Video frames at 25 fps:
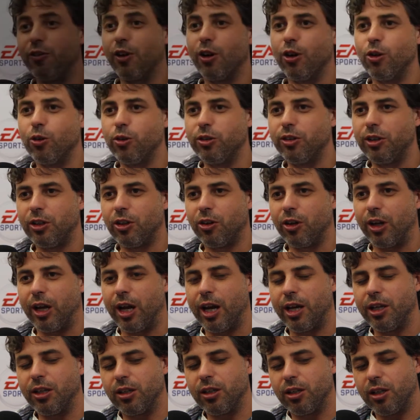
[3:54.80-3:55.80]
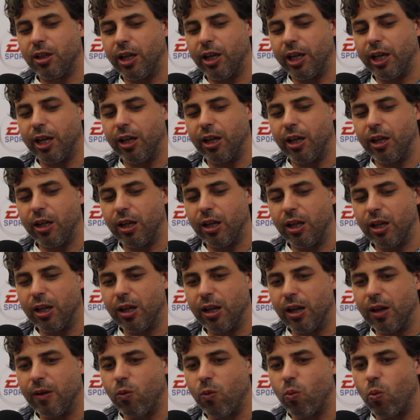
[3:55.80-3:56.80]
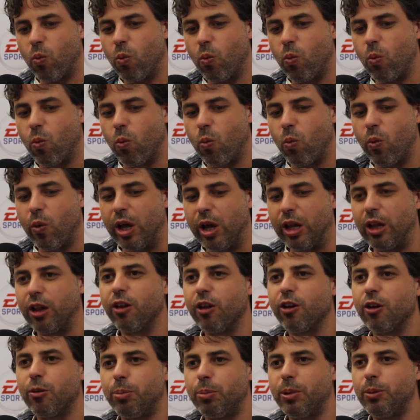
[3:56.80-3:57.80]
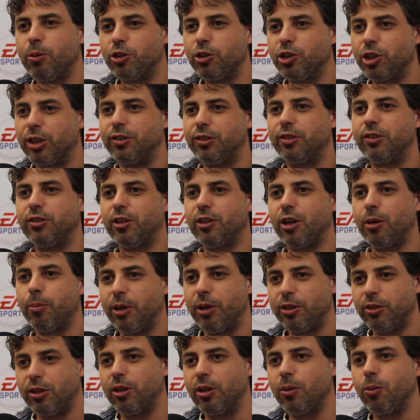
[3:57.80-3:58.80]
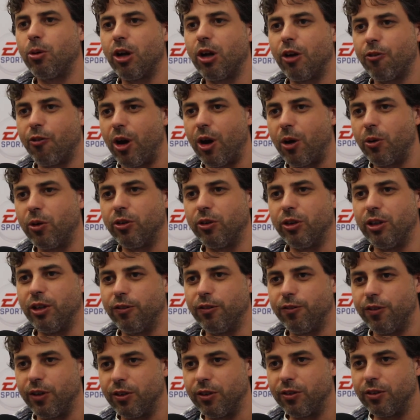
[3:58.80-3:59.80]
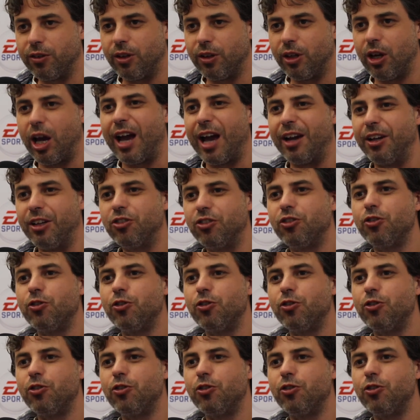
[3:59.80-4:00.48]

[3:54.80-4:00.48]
you're losing online, like a lot of people just start passing the ball around on defense, and it's